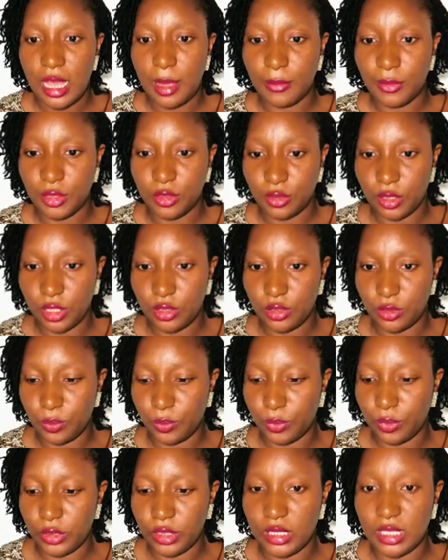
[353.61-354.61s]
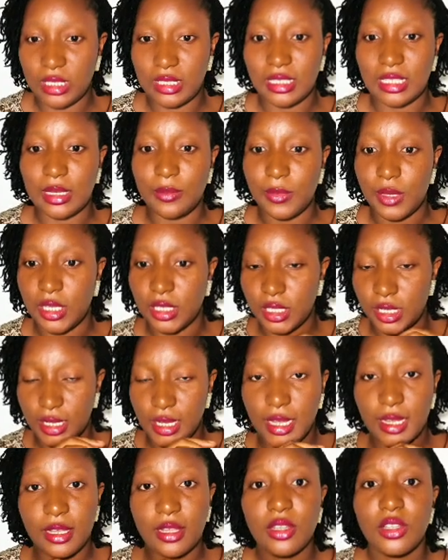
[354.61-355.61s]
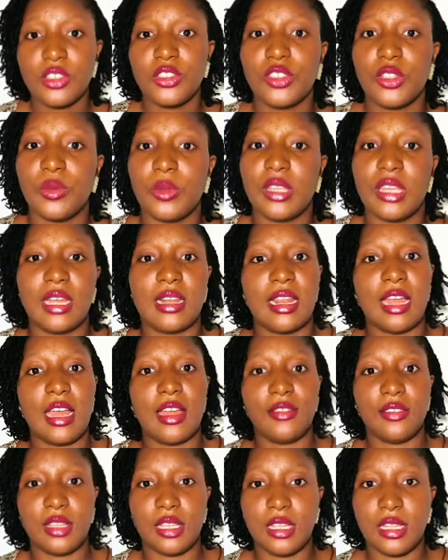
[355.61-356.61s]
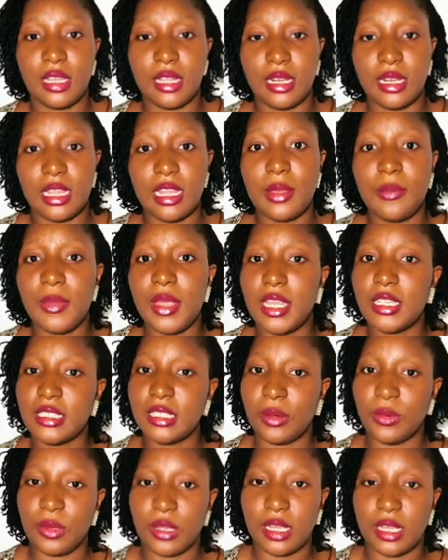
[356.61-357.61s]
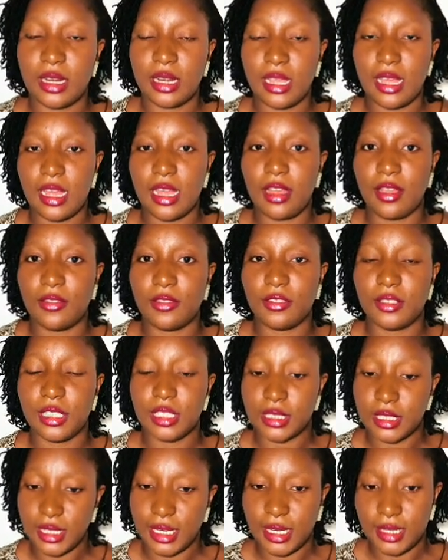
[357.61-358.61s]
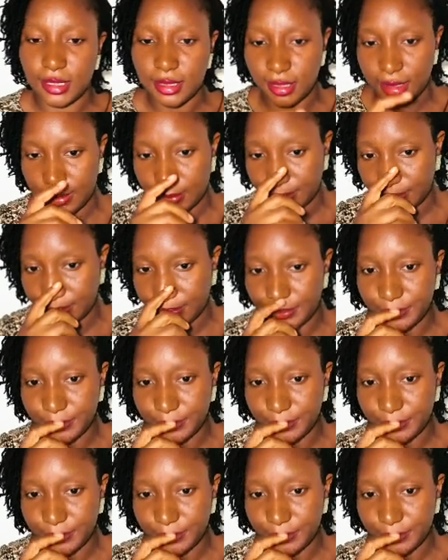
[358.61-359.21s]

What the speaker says: I'm just going to put this image here, so we can have an image and we can have a text.